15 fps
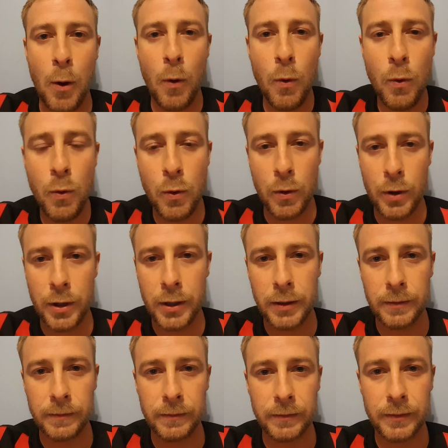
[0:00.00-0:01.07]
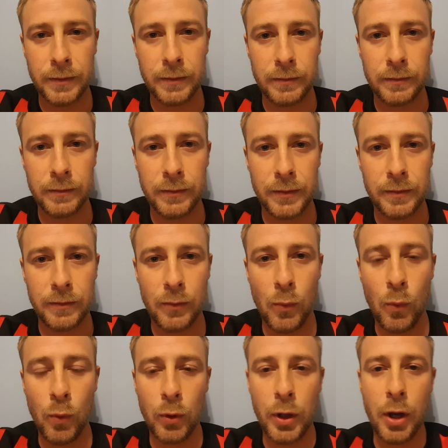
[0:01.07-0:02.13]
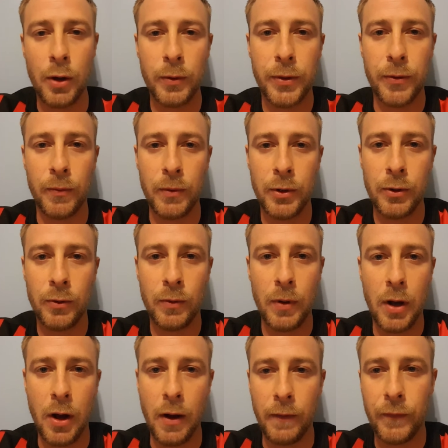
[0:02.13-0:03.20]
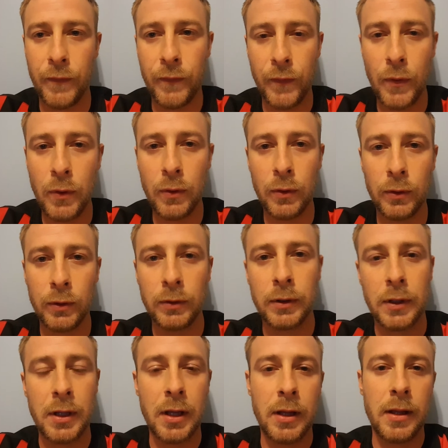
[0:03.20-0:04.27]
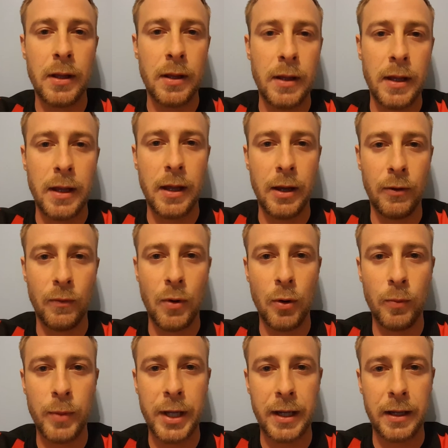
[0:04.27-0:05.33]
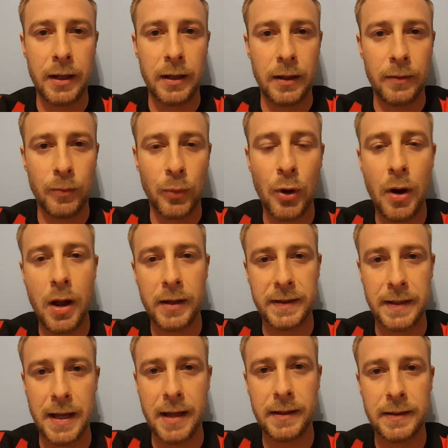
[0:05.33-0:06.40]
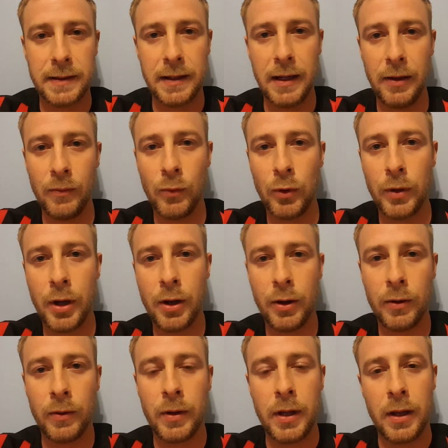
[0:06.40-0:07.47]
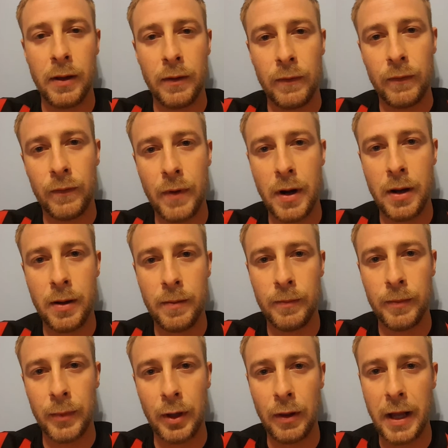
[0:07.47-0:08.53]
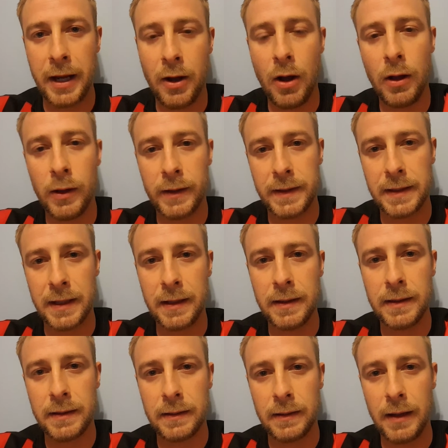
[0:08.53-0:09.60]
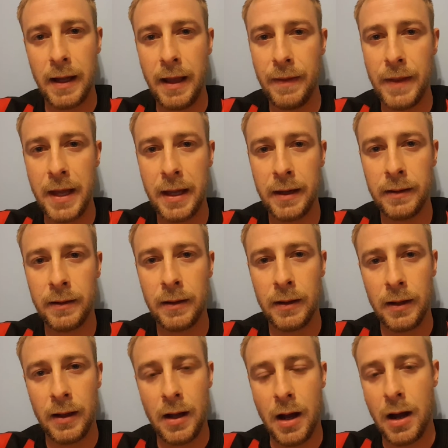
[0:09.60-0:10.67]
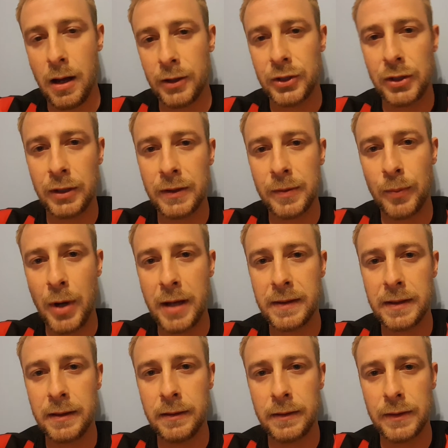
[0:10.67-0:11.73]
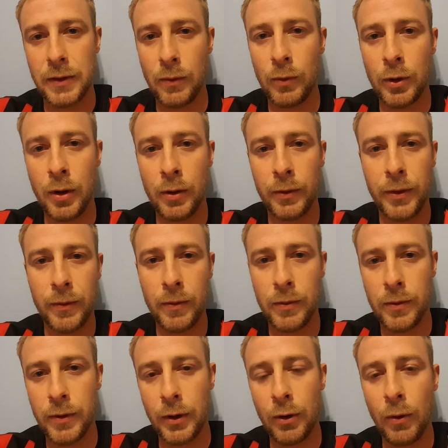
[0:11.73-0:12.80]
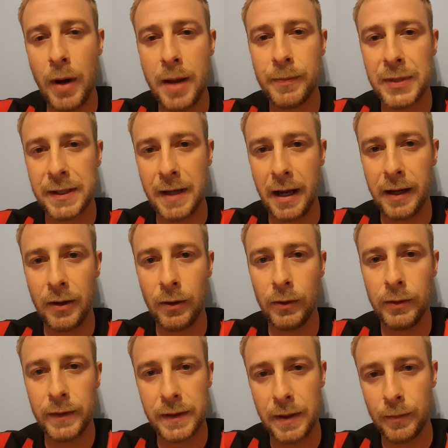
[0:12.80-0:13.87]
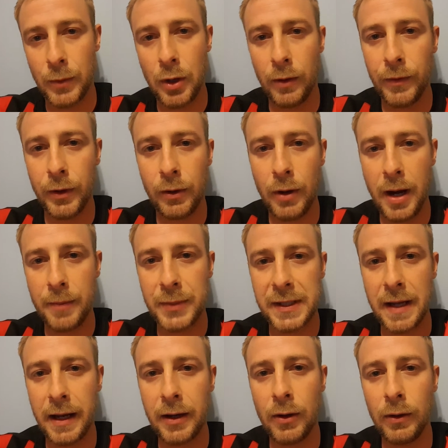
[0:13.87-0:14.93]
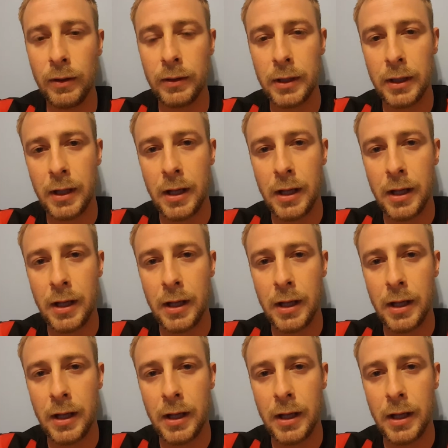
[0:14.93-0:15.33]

or we'll go through a full aerobic process, and we'll go from glycolysis, and then oxygen's present, so we'll go through the Krebs cycle, something called the Krebs cycle.